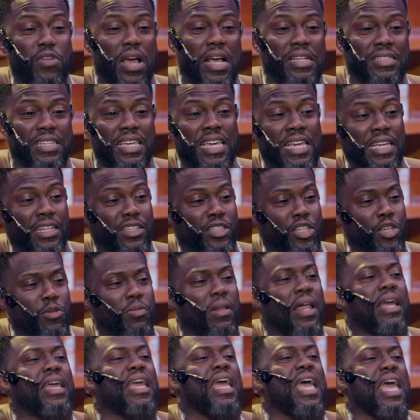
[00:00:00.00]
when you guys eat? Do
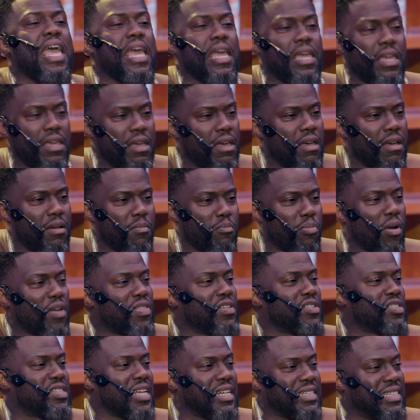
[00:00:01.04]
you like, hey,
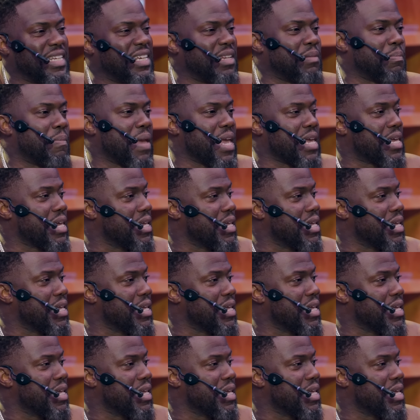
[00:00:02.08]
brothers that didn't